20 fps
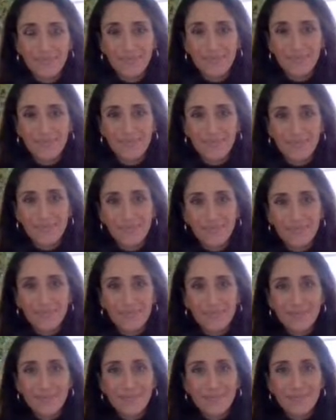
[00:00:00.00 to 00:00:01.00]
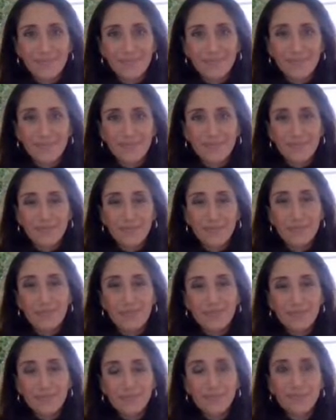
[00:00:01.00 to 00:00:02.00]

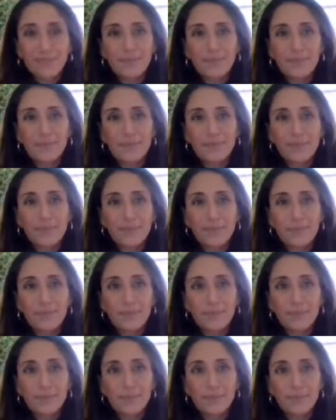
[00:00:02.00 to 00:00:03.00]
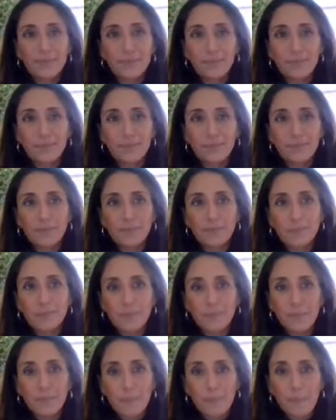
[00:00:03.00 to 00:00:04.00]

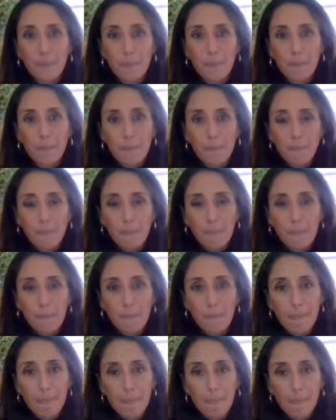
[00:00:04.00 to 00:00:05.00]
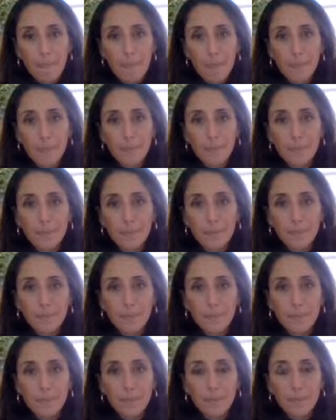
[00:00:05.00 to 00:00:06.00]

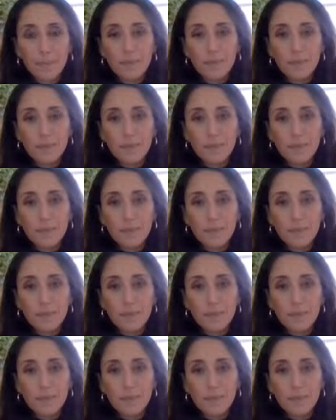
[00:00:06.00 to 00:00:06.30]
[no speech]